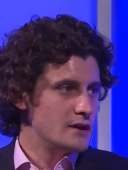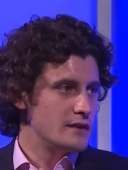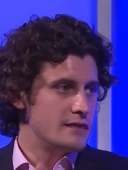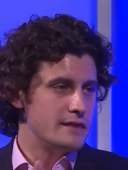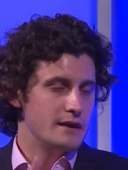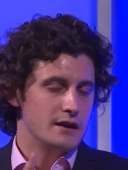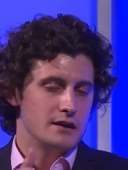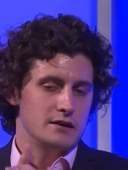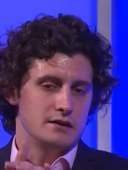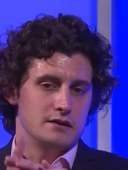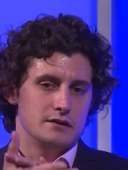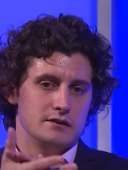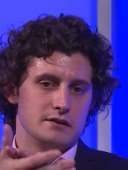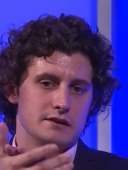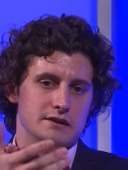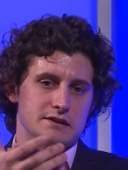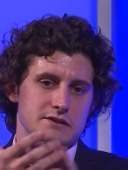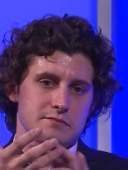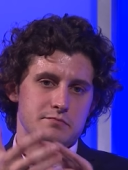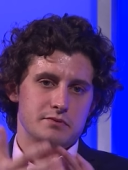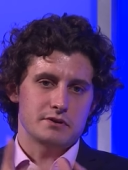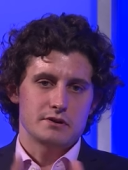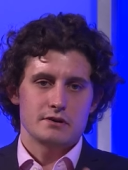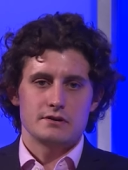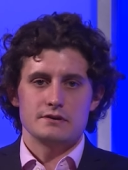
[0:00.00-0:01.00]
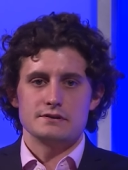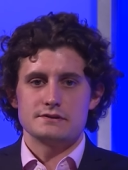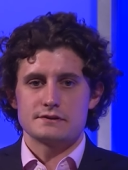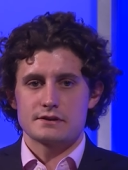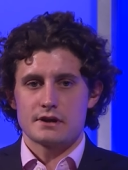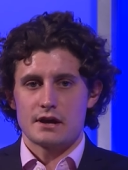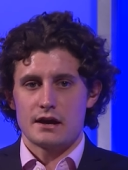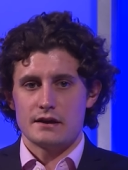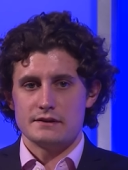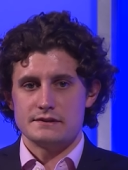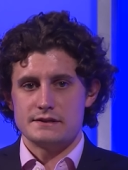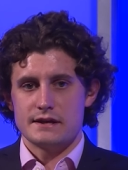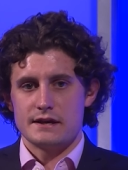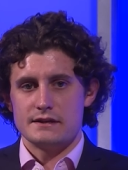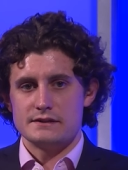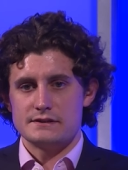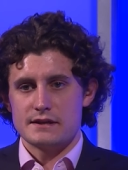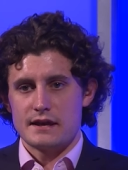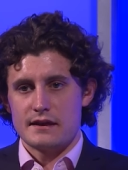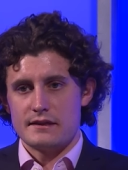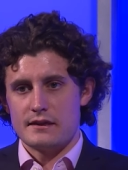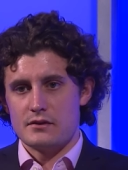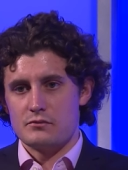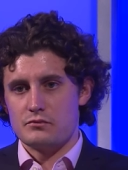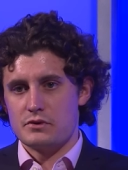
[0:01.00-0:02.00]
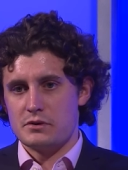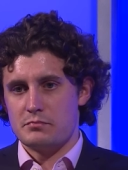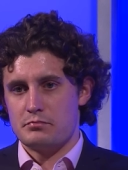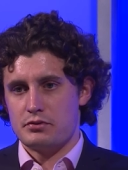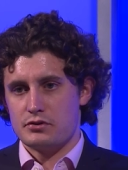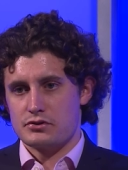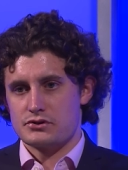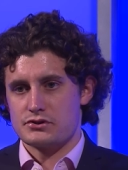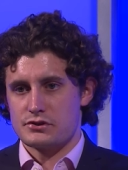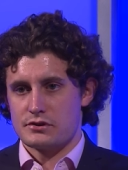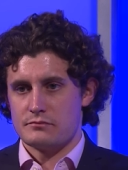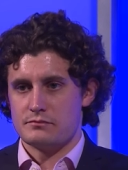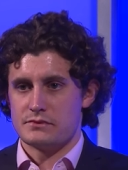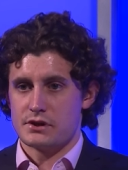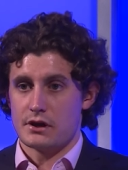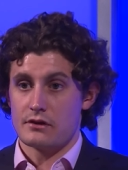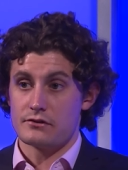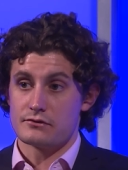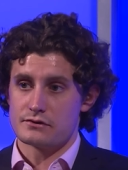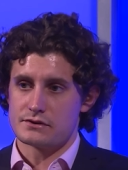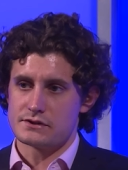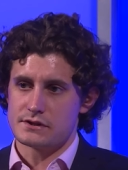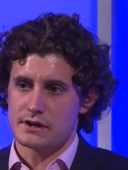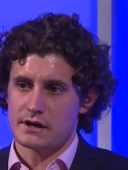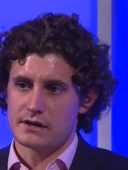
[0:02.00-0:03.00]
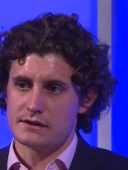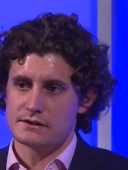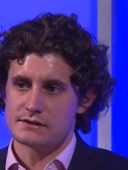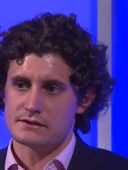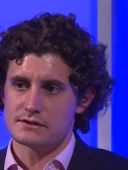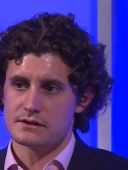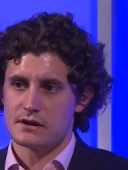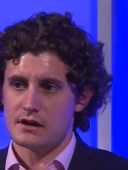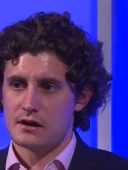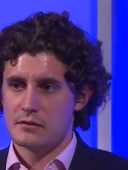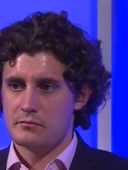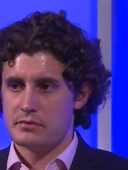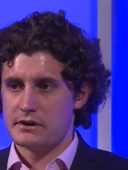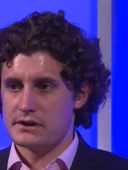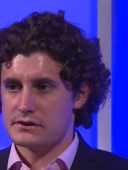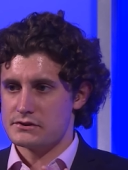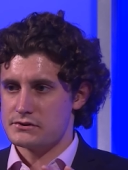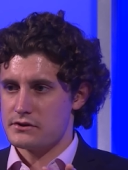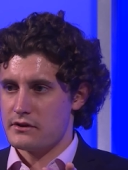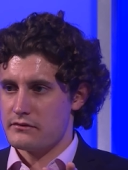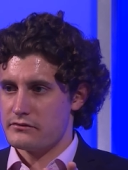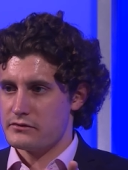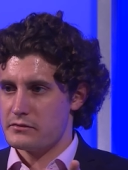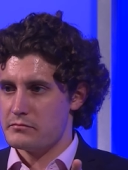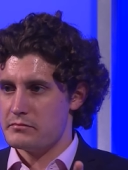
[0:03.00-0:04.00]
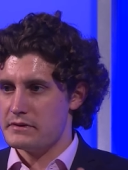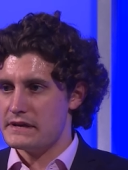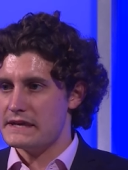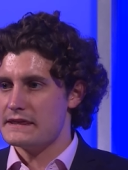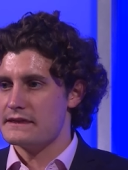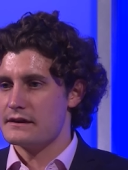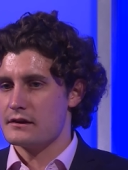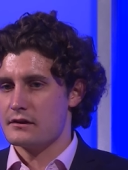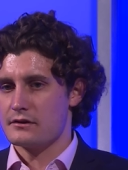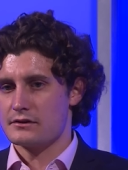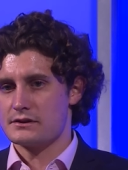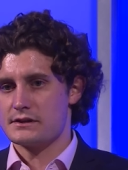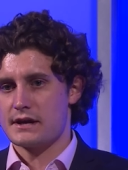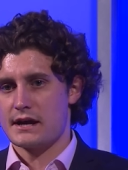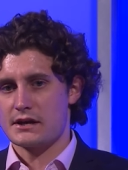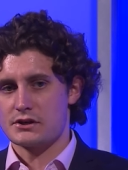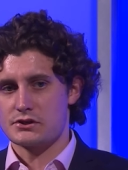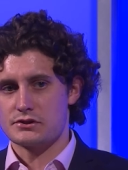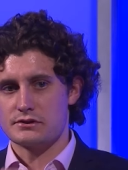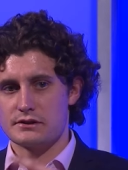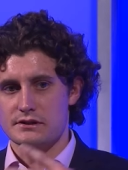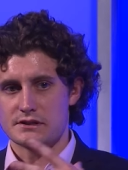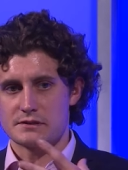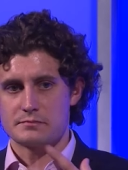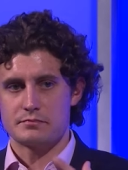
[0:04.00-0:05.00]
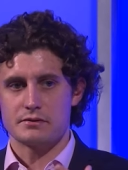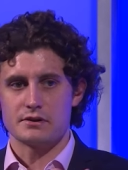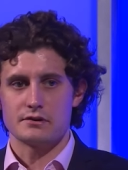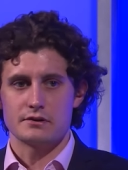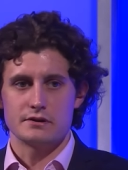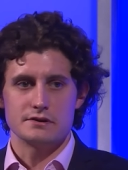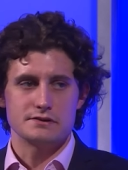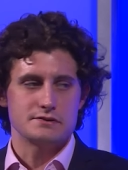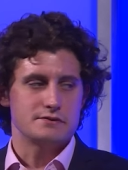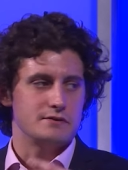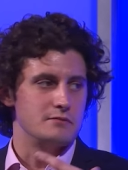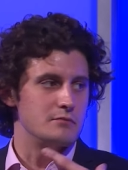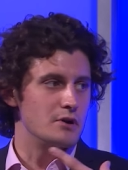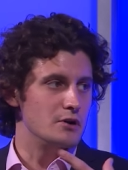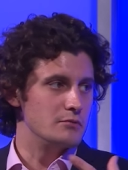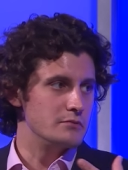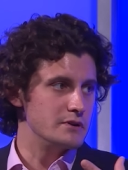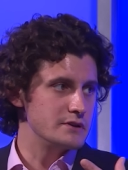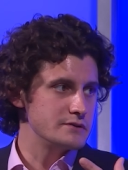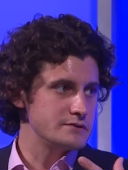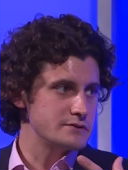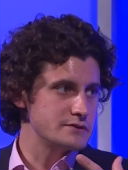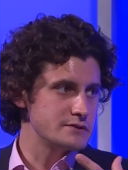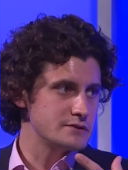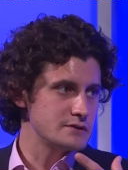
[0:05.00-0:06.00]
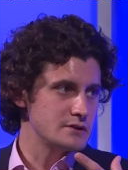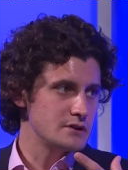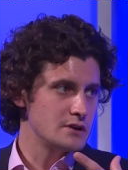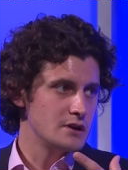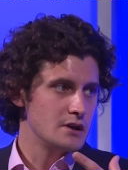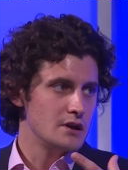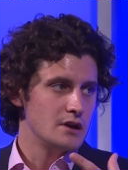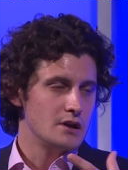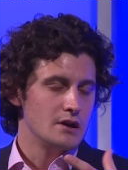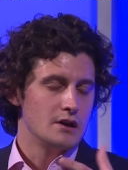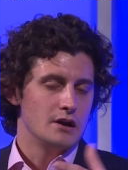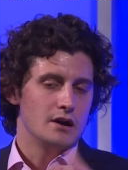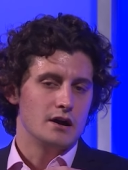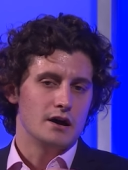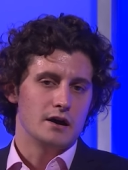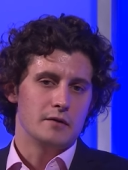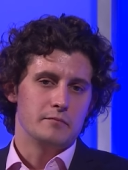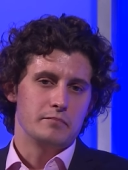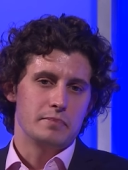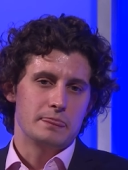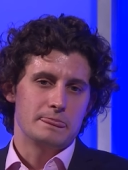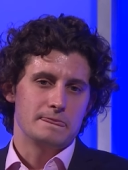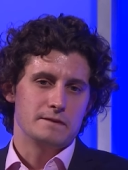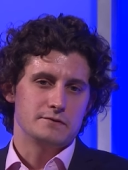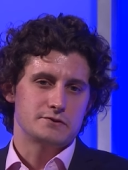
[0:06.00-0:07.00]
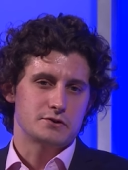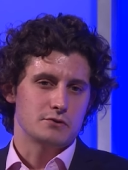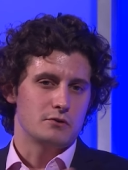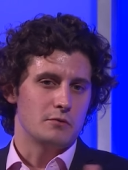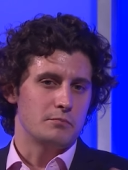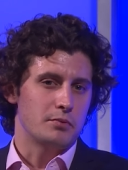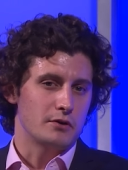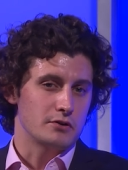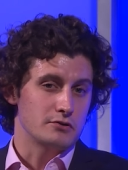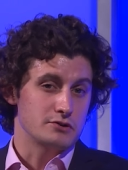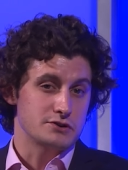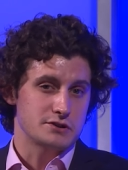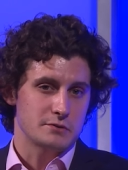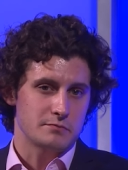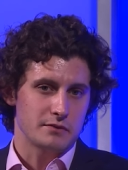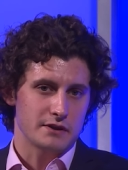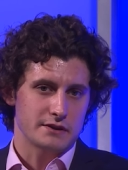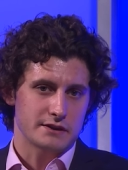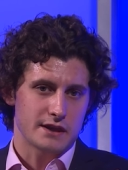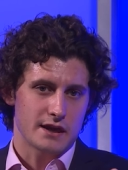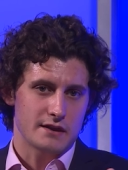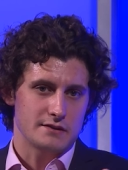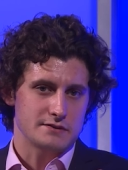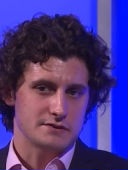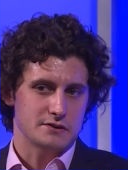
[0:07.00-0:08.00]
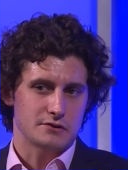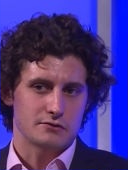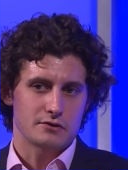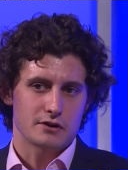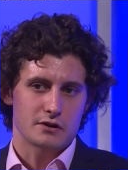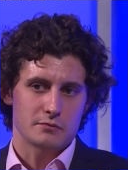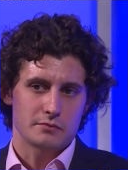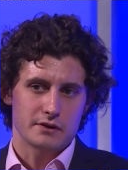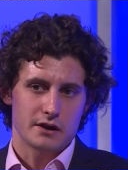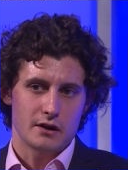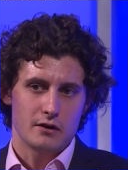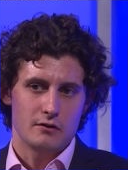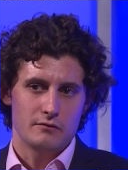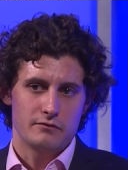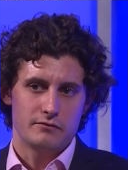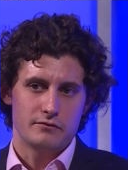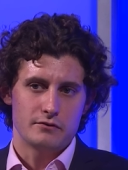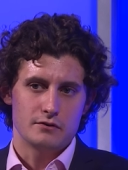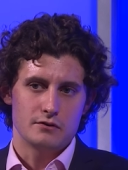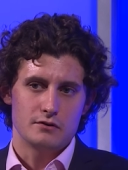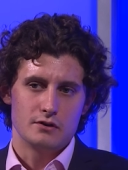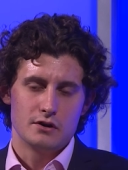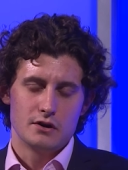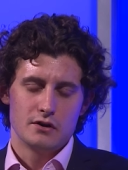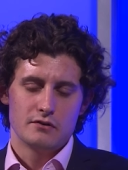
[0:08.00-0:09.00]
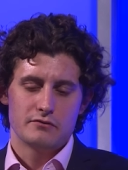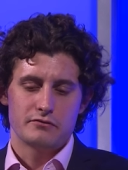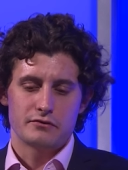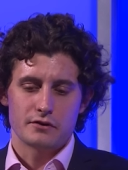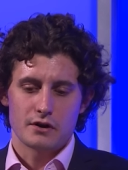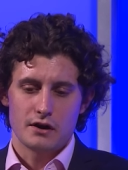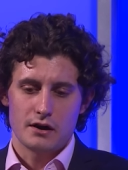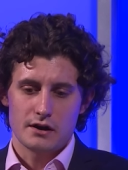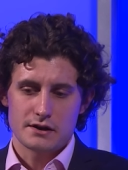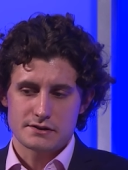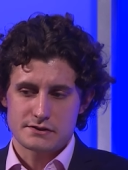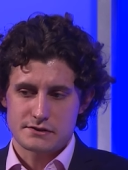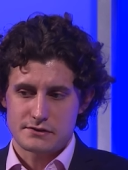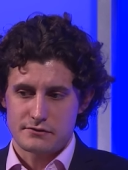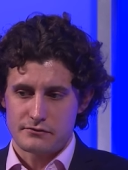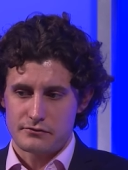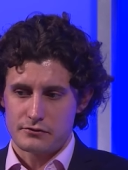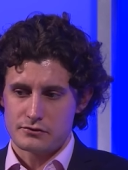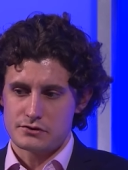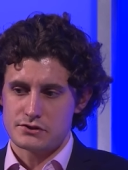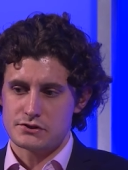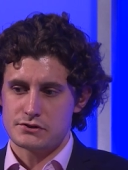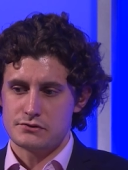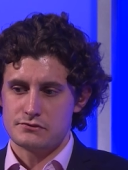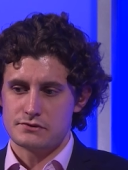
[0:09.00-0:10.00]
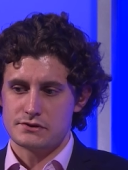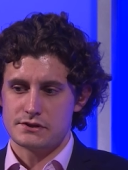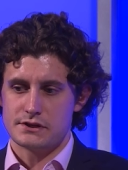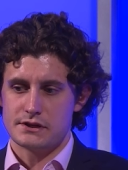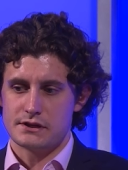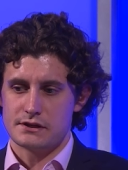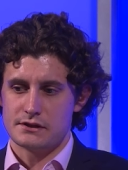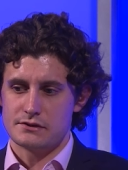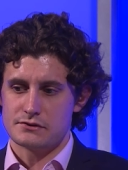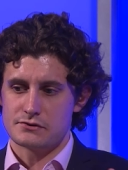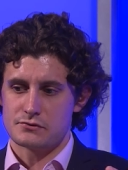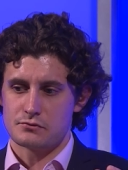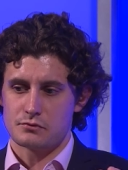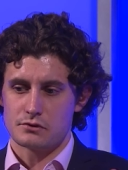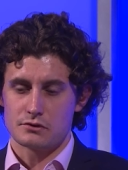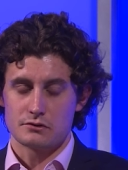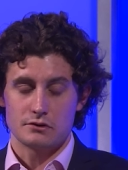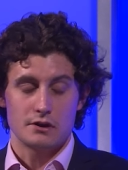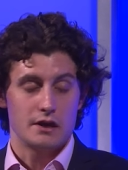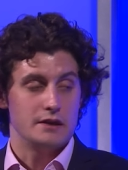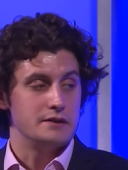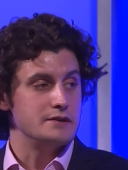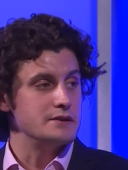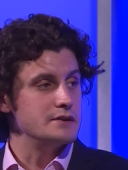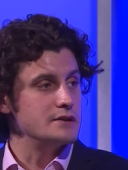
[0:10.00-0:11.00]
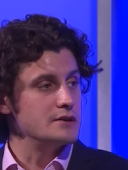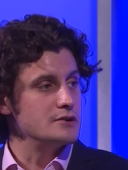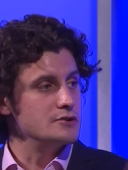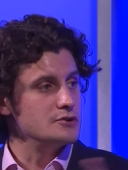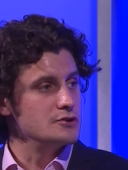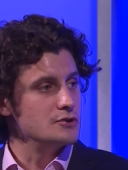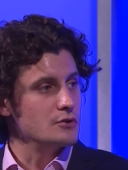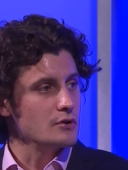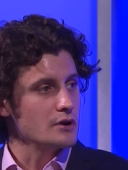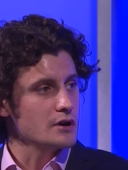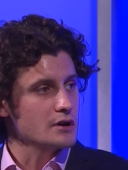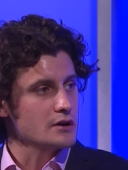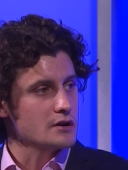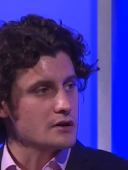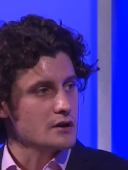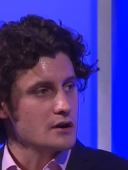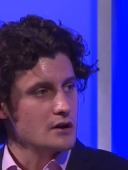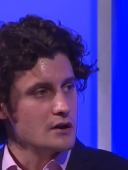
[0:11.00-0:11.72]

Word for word: they experience the content, and then we push them to other sites because you have to be there to actually experience the moments. Um, so a partnership like that is incredibly helpful. For us, the first two cities were London and New York,